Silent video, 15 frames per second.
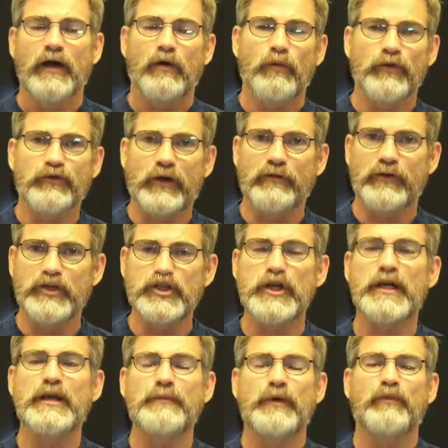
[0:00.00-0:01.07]
was a
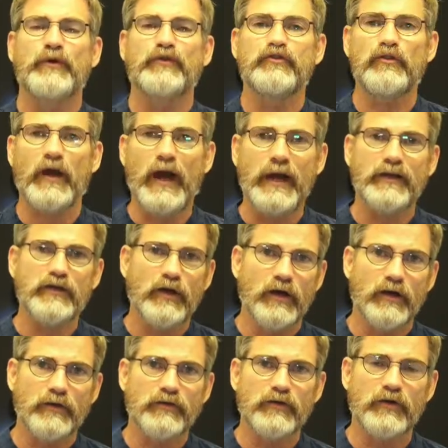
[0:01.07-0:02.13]
regime and was trying
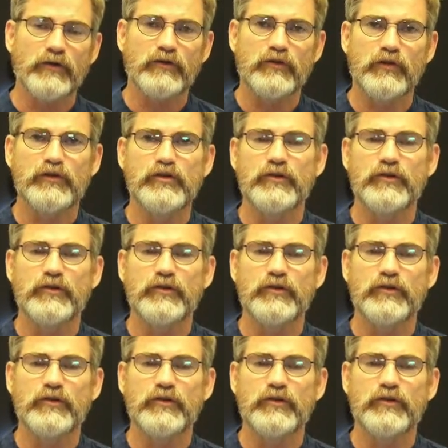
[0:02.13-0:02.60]
to